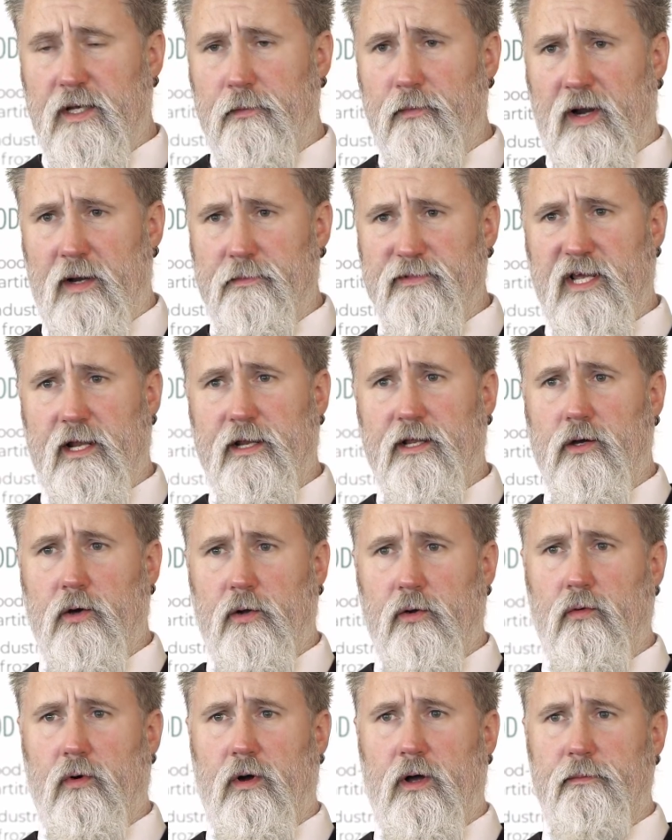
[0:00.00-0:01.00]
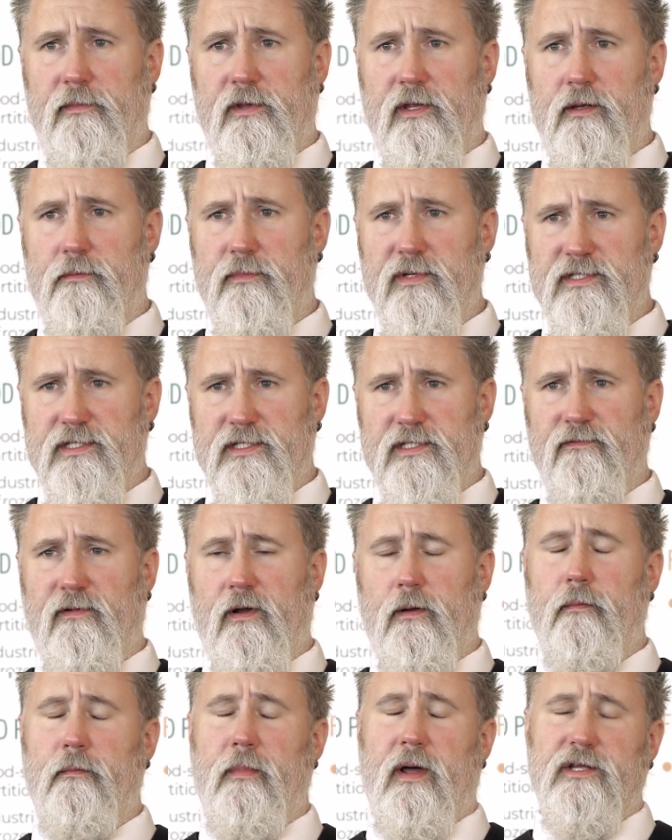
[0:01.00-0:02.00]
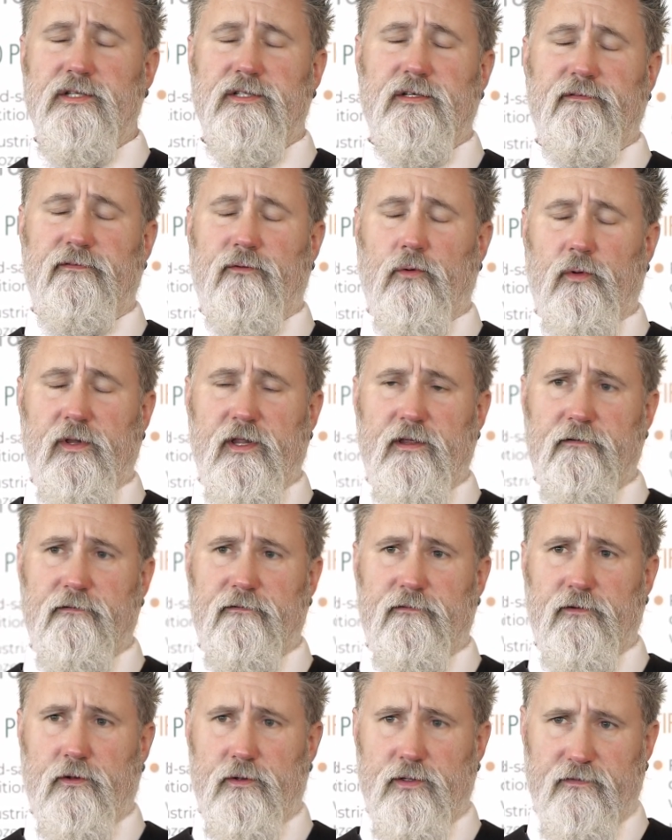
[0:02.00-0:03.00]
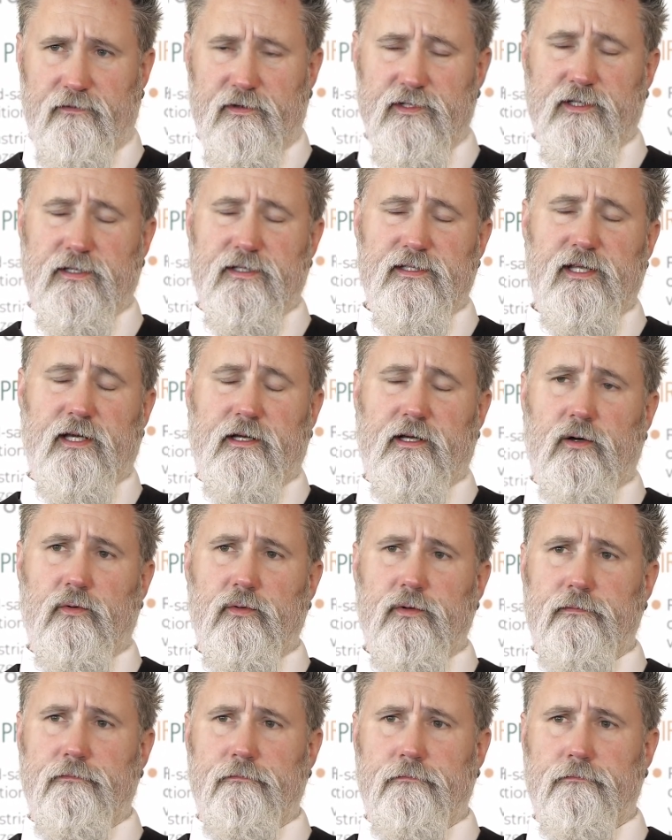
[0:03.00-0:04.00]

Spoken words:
So my name is Andy Connell. I'm the Business Development Manager for the food division at Stancold.